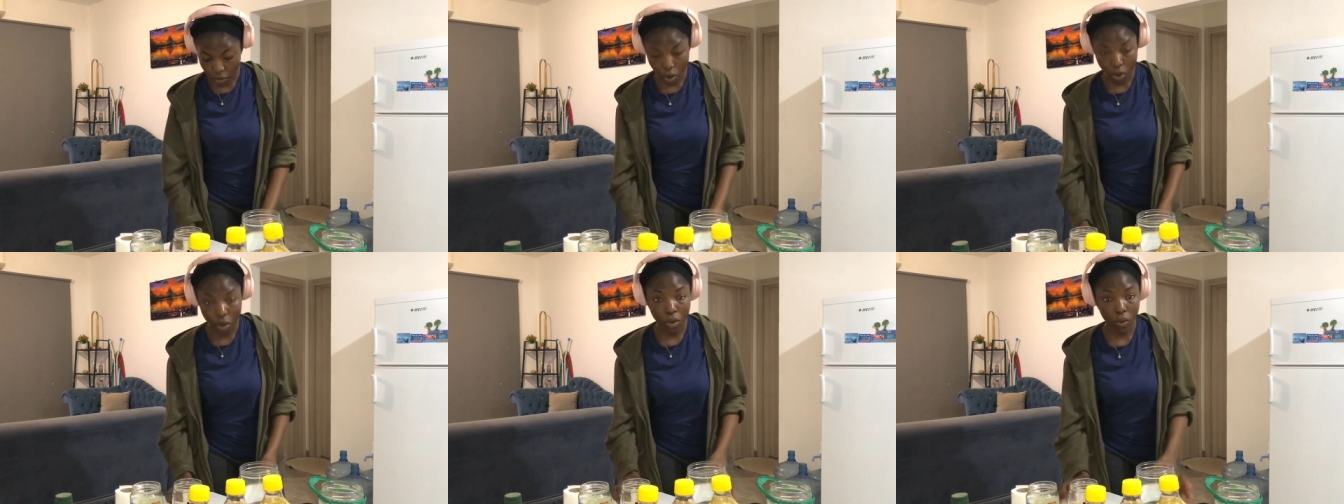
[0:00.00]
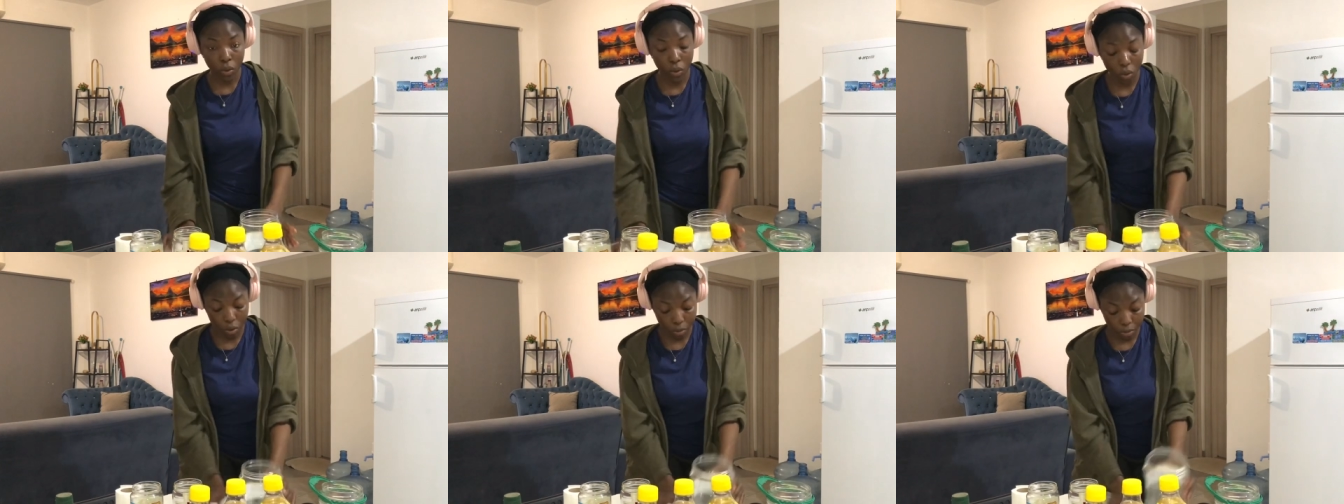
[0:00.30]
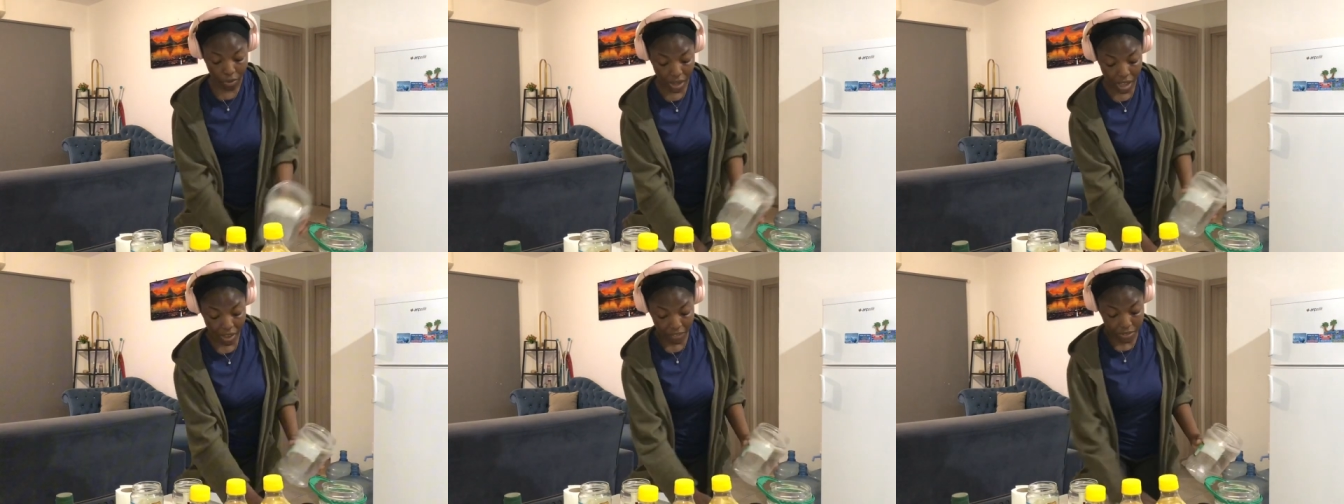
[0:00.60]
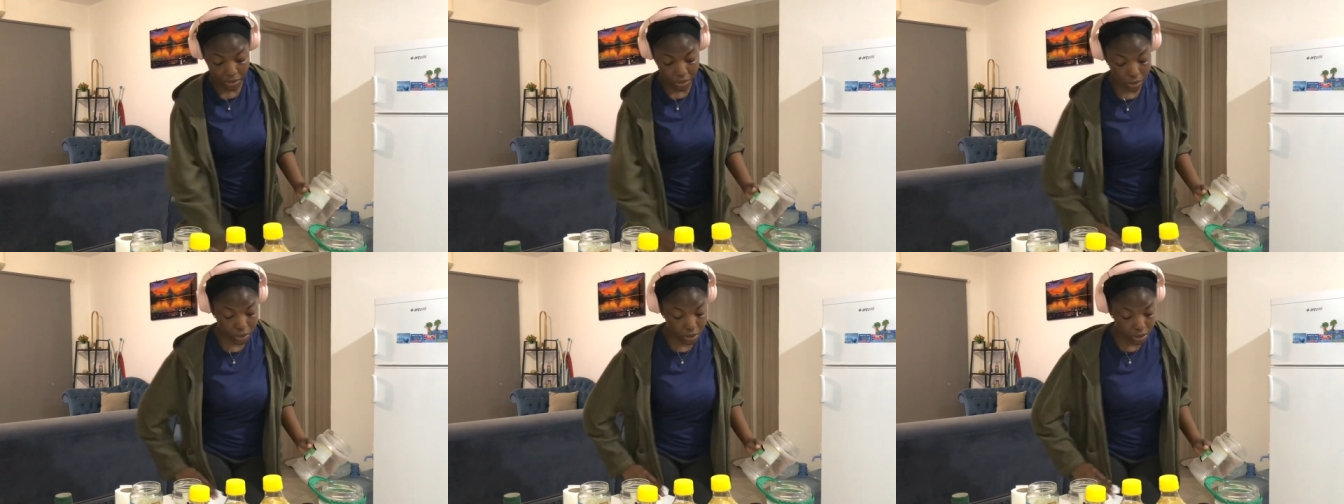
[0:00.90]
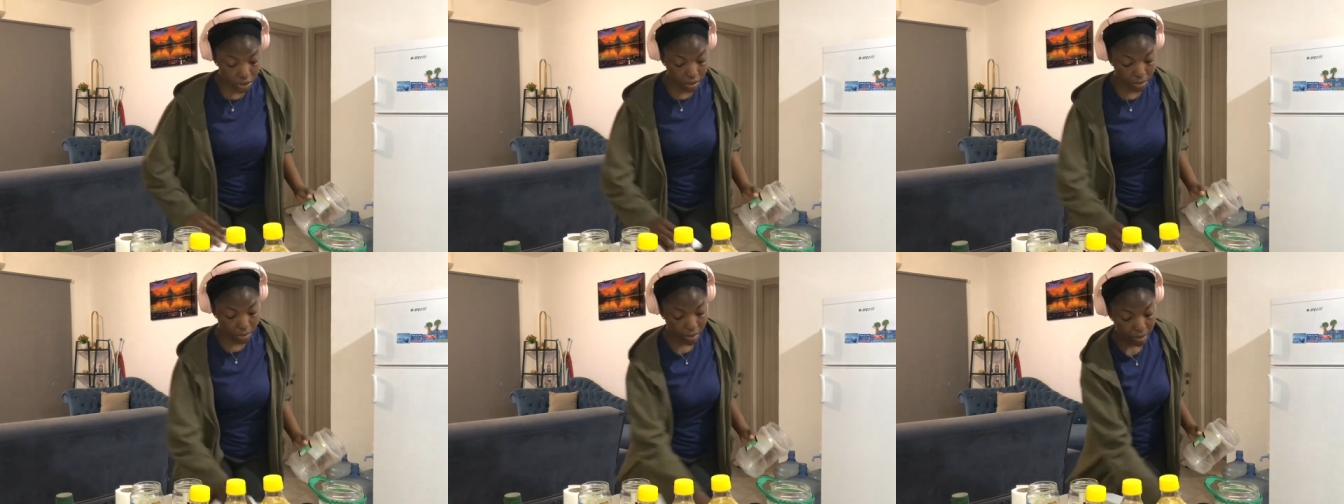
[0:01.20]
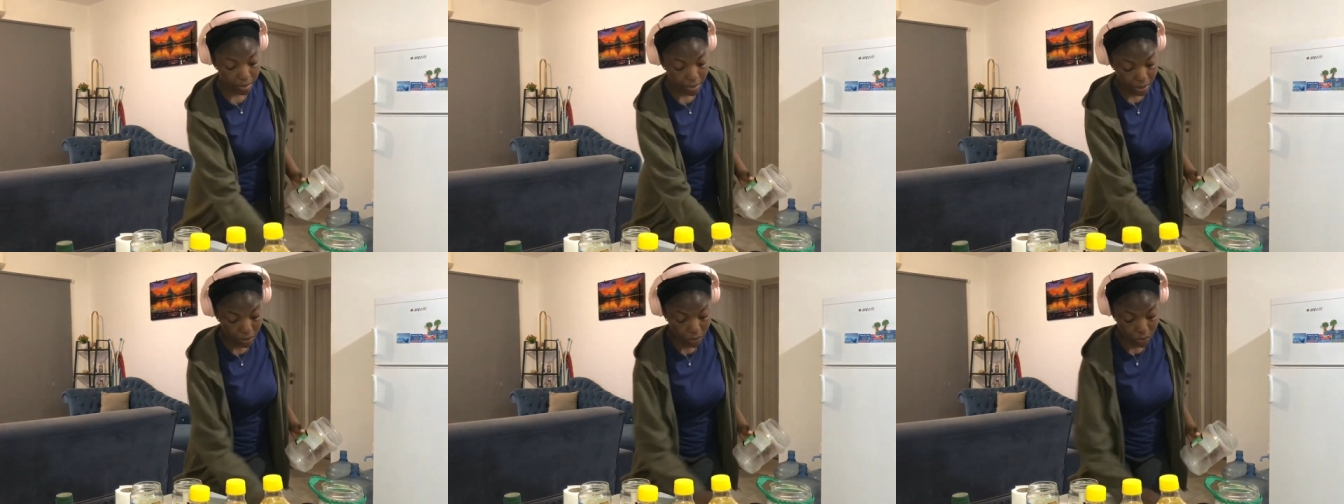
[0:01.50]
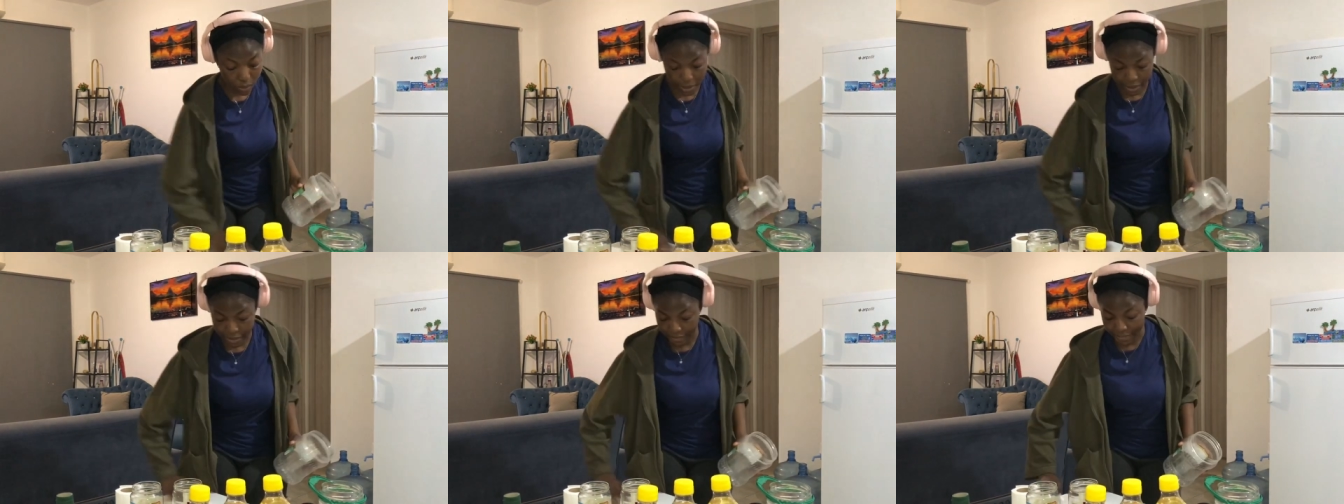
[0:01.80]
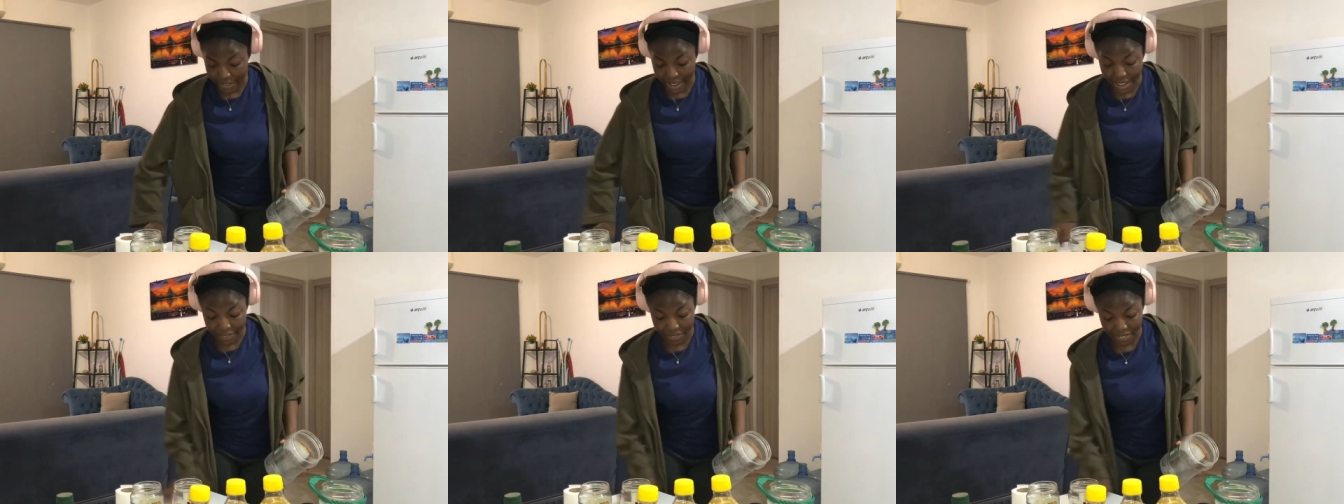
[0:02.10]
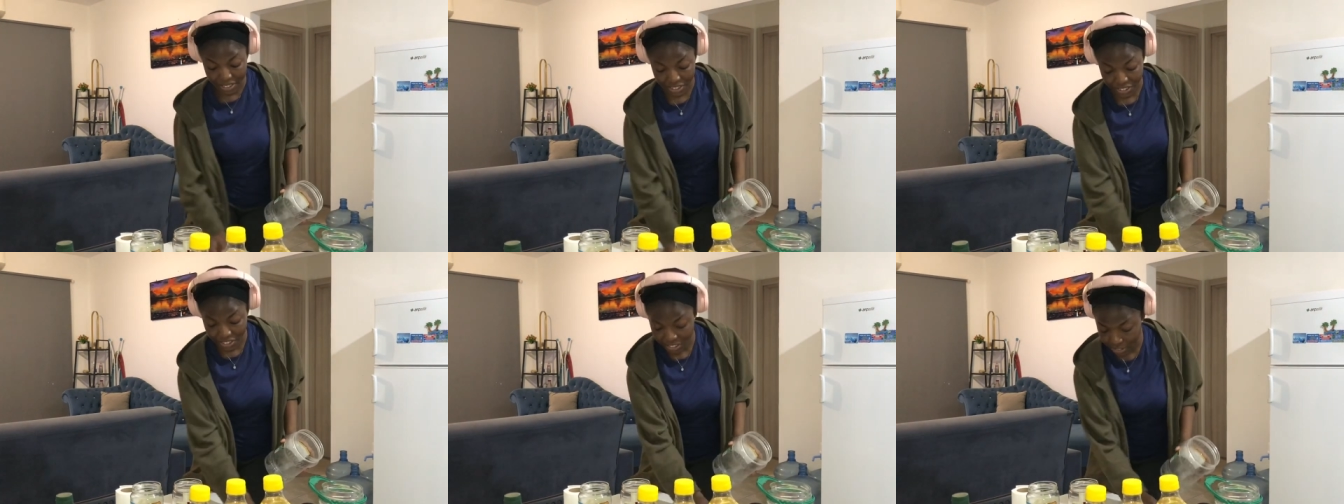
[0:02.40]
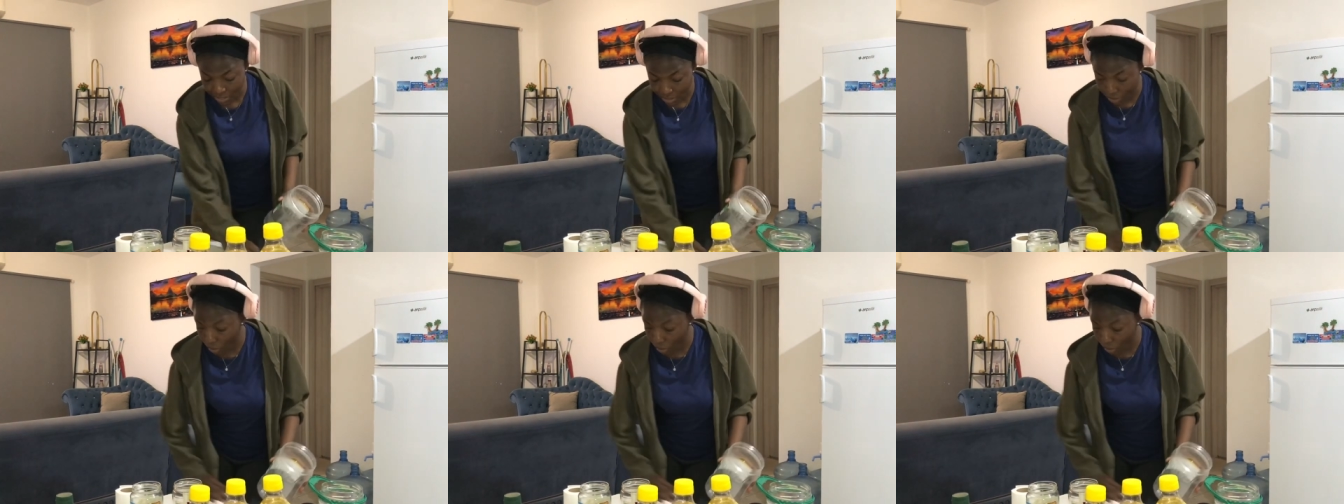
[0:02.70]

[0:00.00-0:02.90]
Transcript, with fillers: Call home. You haven't talked to your mom in what, five years?